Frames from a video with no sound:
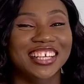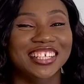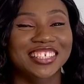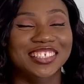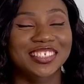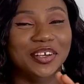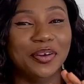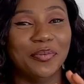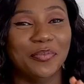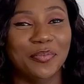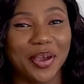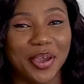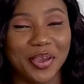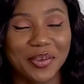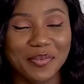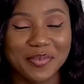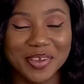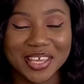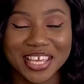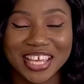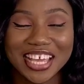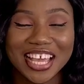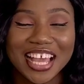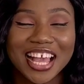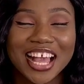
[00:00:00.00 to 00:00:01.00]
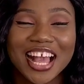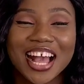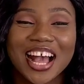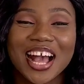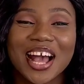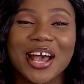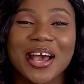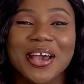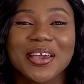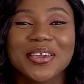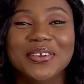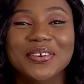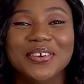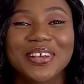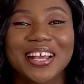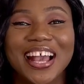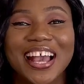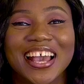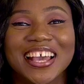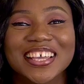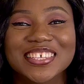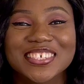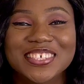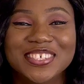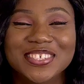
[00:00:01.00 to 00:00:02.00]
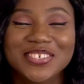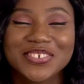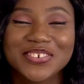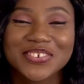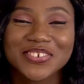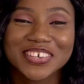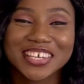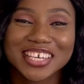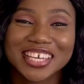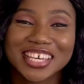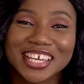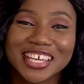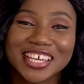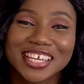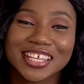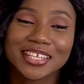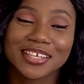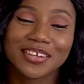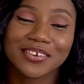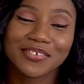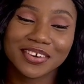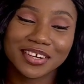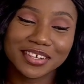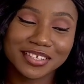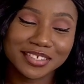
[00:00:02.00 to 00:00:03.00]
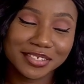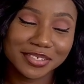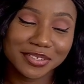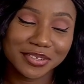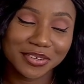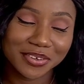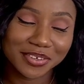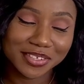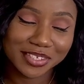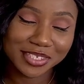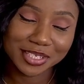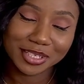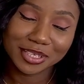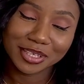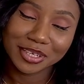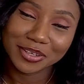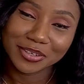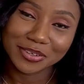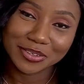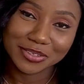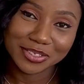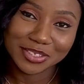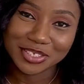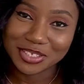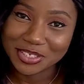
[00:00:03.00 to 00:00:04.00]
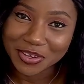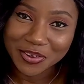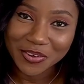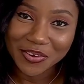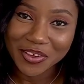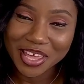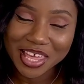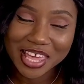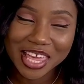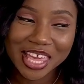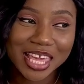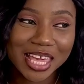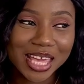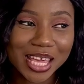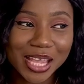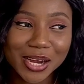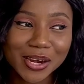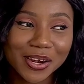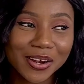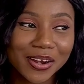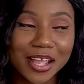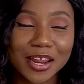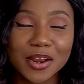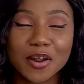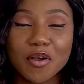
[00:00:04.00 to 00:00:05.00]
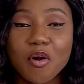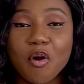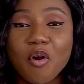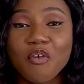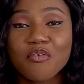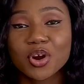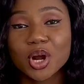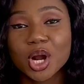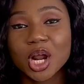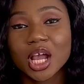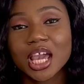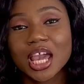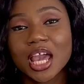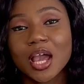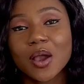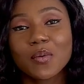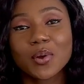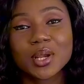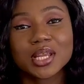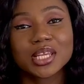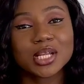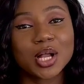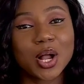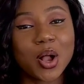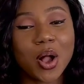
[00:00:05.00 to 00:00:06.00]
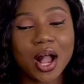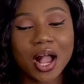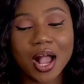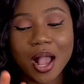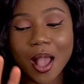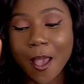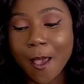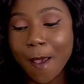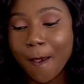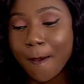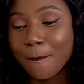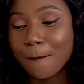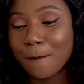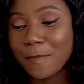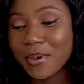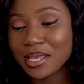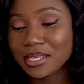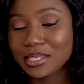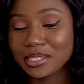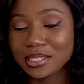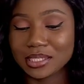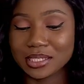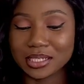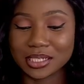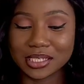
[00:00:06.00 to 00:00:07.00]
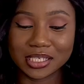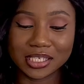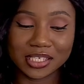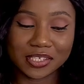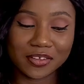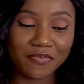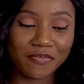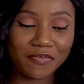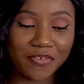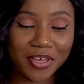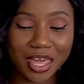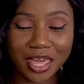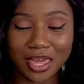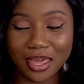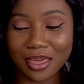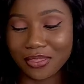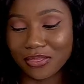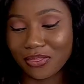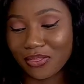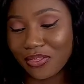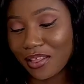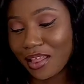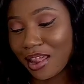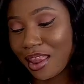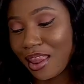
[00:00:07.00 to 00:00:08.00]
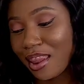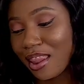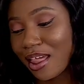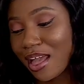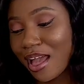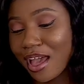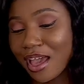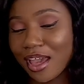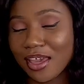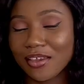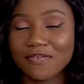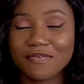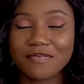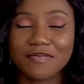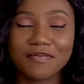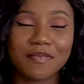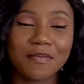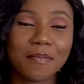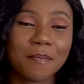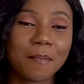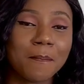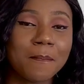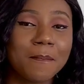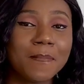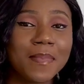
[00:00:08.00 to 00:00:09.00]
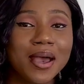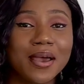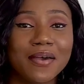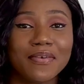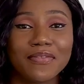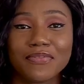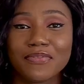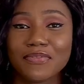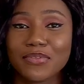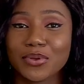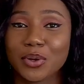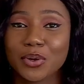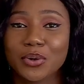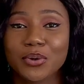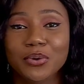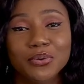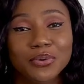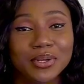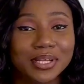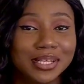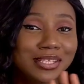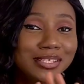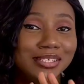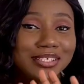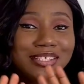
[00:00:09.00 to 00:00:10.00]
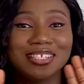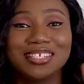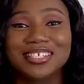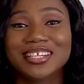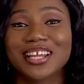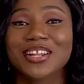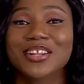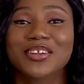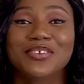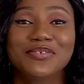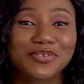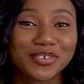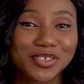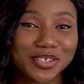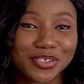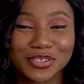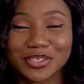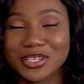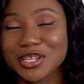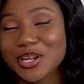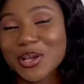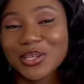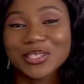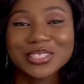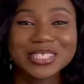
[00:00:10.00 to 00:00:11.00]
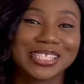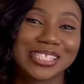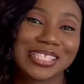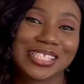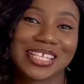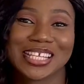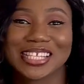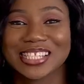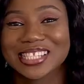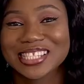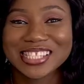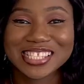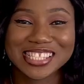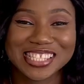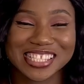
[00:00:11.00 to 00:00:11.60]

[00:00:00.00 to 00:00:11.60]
Don't mind me. How you guys doing? You already know it's your girl Joy here, and over here we talk business, faith, life, motherhood, and general nonsense.